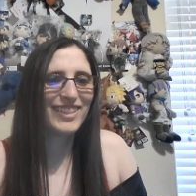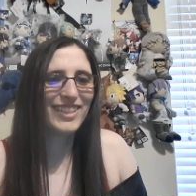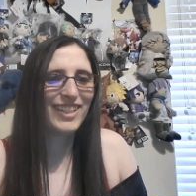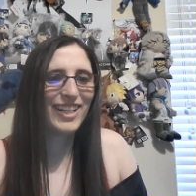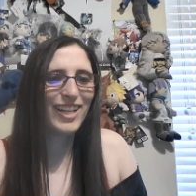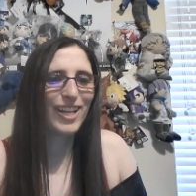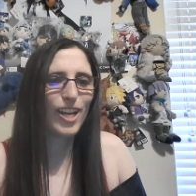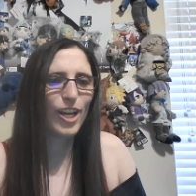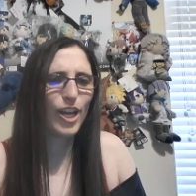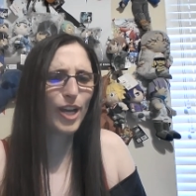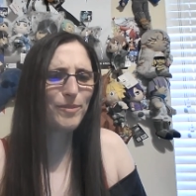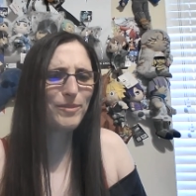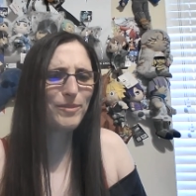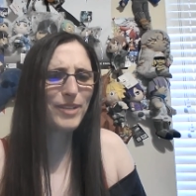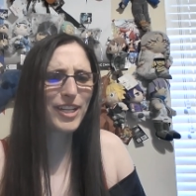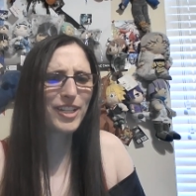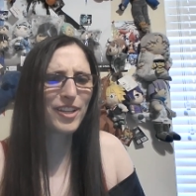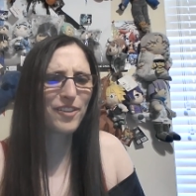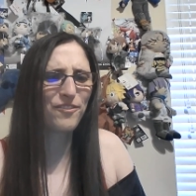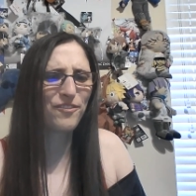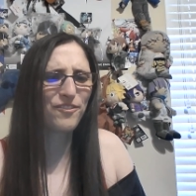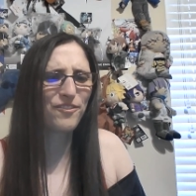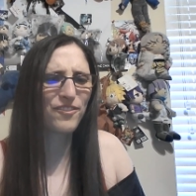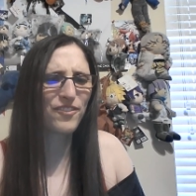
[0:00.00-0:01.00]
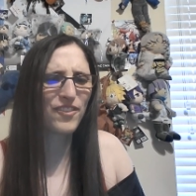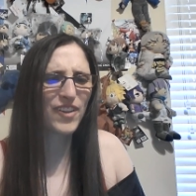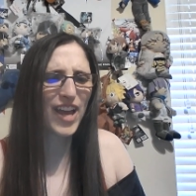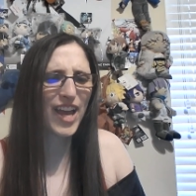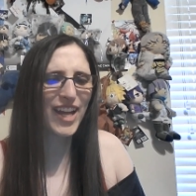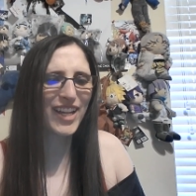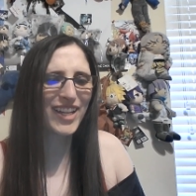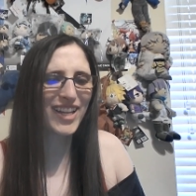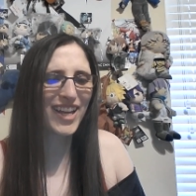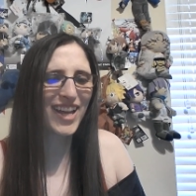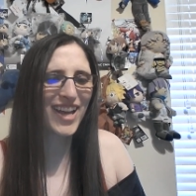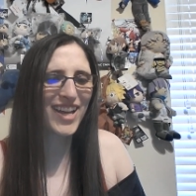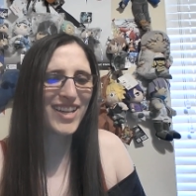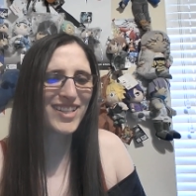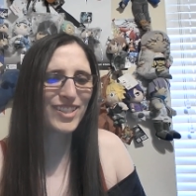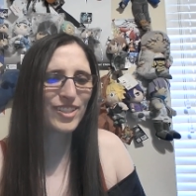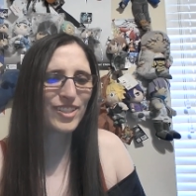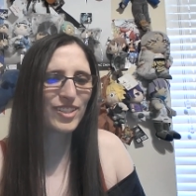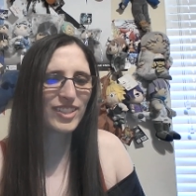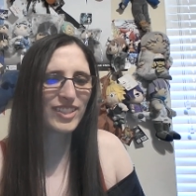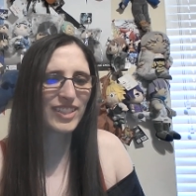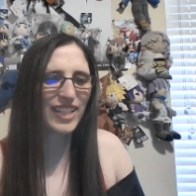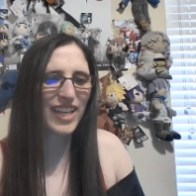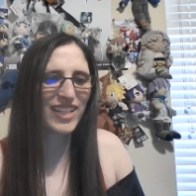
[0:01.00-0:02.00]
Uh, I'm not a fat ass.
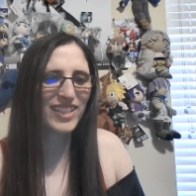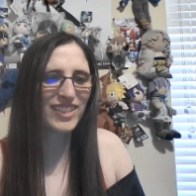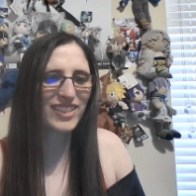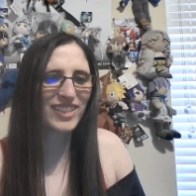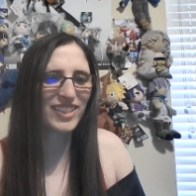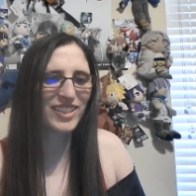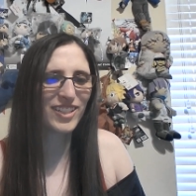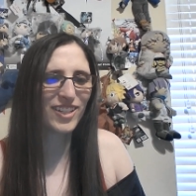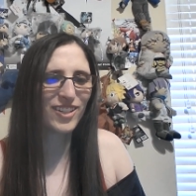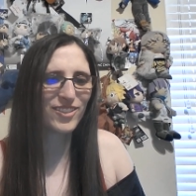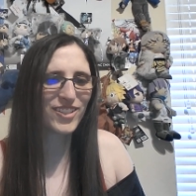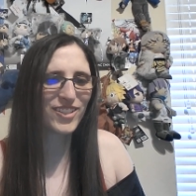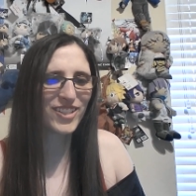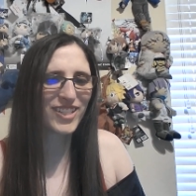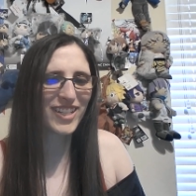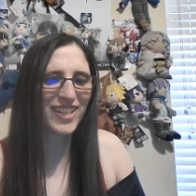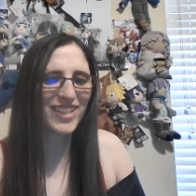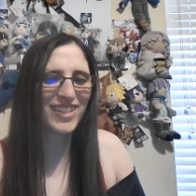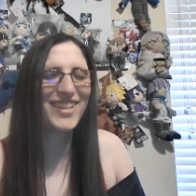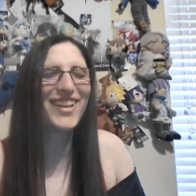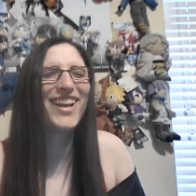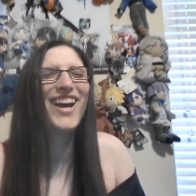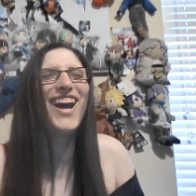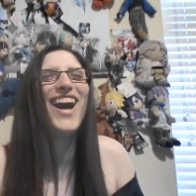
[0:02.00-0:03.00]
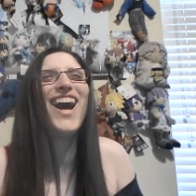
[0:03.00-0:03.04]
Thanks, Inojin.